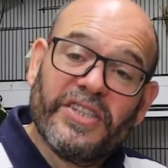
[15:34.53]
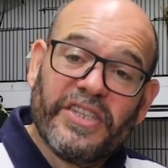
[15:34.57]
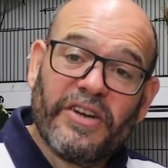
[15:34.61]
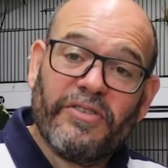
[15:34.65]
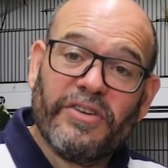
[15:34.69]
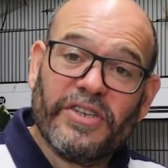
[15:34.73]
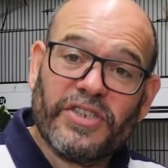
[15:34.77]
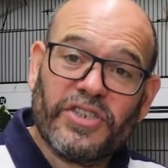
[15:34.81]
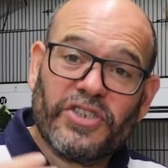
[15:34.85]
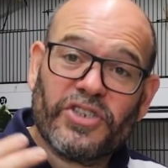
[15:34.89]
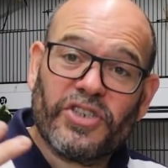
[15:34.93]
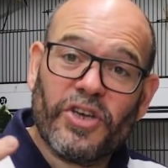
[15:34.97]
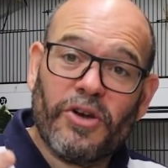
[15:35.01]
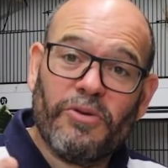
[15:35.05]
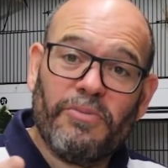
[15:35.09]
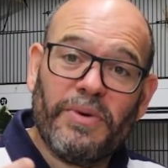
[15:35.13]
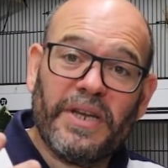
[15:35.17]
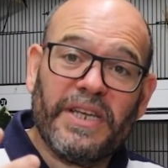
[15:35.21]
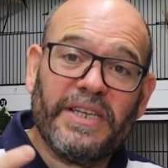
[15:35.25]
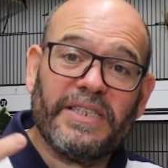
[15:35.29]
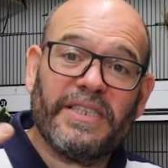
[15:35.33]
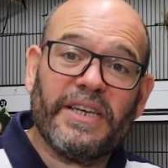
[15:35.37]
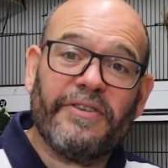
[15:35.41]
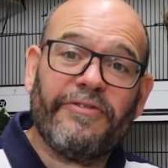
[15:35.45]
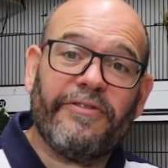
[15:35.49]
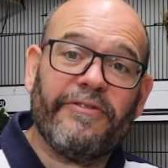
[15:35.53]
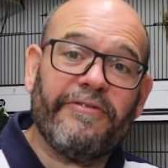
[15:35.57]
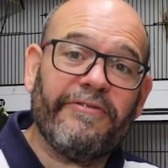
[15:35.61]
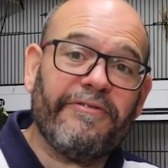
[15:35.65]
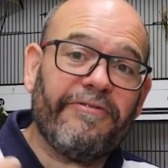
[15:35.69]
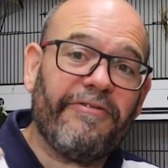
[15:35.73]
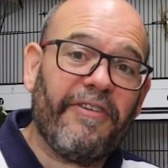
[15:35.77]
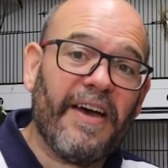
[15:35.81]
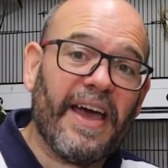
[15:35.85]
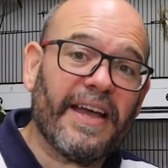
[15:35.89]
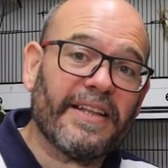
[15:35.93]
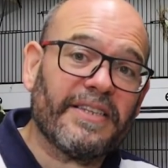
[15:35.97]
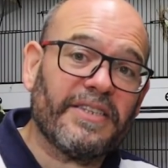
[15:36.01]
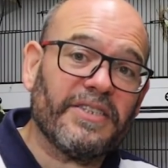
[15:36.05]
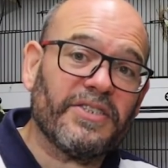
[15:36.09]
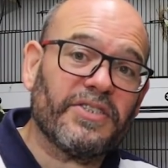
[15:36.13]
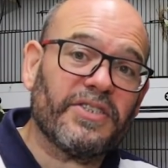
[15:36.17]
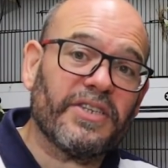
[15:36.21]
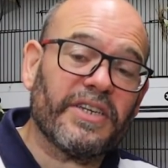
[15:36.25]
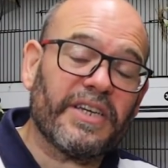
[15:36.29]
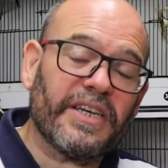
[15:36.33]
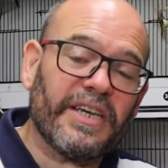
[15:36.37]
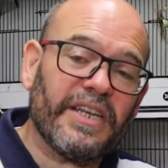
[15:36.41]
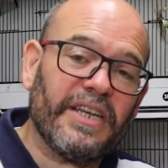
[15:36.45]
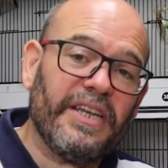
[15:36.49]
There are so many different
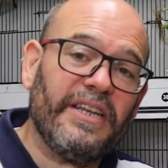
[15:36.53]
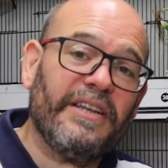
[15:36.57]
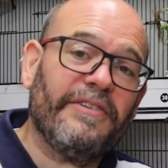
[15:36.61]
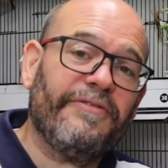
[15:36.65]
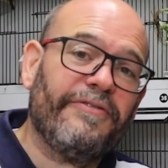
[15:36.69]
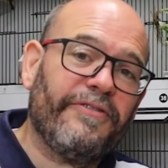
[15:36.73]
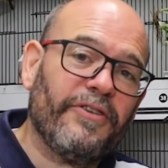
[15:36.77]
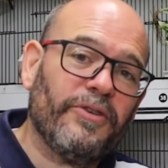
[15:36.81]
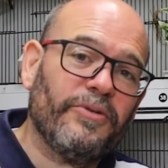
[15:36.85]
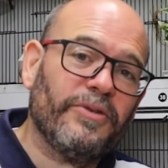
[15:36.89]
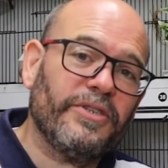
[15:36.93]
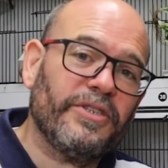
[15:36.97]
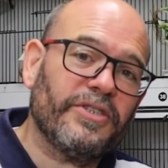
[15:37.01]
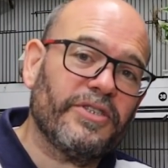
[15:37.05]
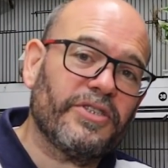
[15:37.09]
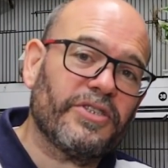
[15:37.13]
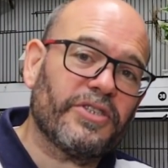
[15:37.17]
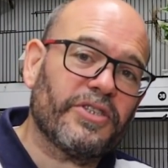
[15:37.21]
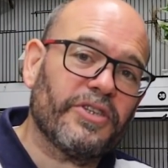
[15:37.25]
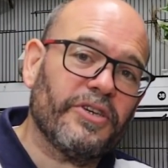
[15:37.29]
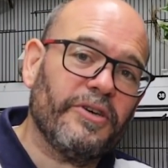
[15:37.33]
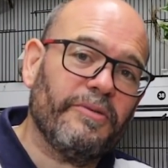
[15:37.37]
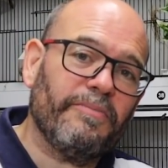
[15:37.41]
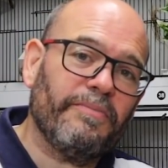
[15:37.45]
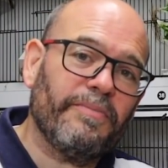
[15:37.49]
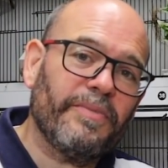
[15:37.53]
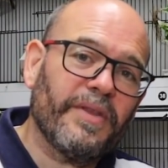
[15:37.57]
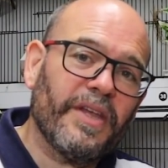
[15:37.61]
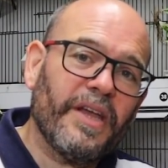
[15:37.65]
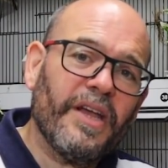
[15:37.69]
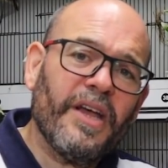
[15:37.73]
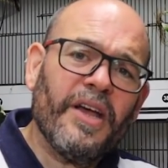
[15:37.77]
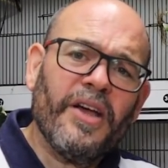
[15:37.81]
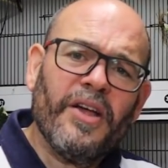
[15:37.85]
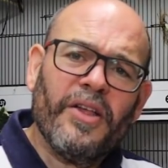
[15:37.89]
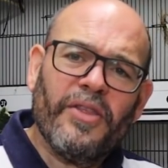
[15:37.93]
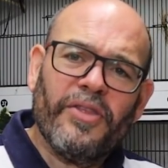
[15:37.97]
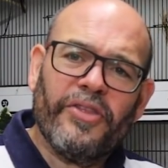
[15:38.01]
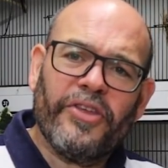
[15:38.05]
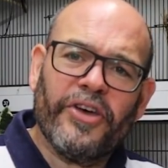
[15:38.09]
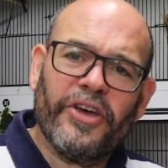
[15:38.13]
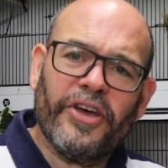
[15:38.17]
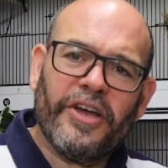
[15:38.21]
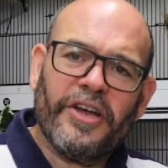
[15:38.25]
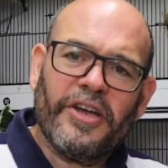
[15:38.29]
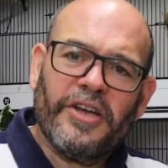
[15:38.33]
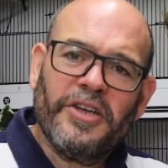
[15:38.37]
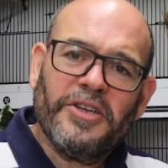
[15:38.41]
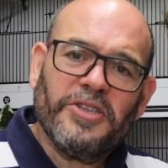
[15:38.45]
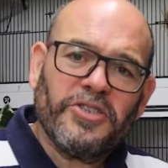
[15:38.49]
factors that can influence them
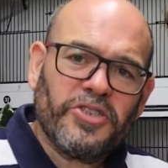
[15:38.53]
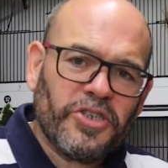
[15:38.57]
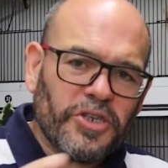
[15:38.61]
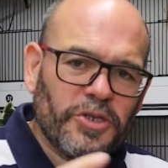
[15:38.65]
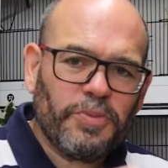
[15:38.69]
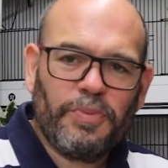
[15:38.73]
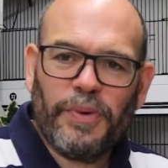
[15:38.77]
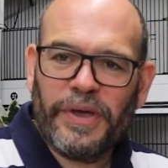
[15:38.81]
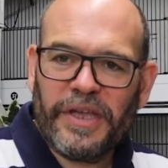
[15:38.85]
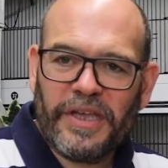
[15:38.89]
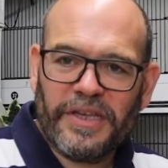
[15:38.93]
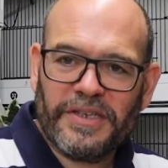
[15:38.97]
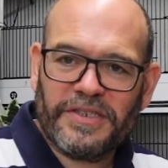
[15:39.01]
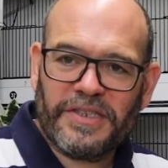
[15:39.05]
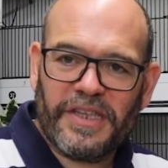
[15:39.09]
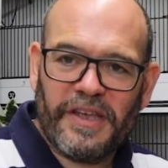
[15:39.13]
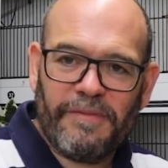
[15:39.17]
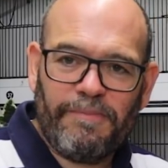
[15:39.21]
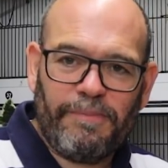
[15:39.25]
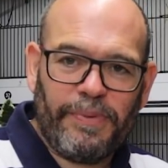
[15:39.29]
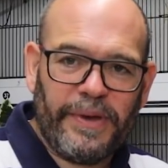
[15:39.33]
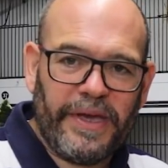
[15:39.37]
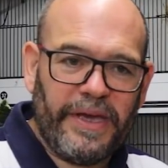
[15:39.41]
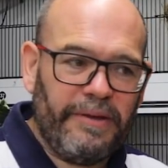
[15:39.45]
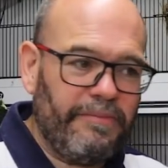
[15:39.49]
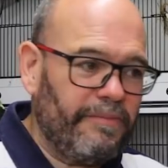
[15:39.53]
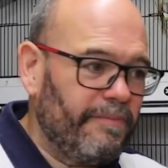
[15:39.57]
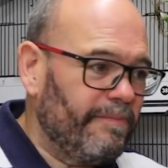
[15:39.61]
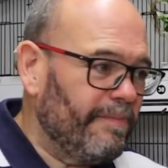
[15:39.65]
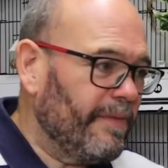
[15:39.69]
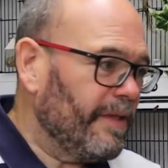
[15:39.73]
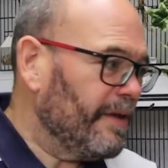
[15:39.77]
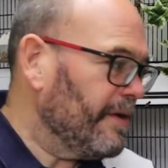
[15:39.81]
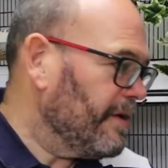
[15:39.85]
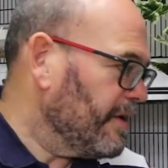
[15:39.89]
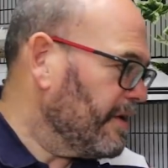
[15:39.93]
that just because they've been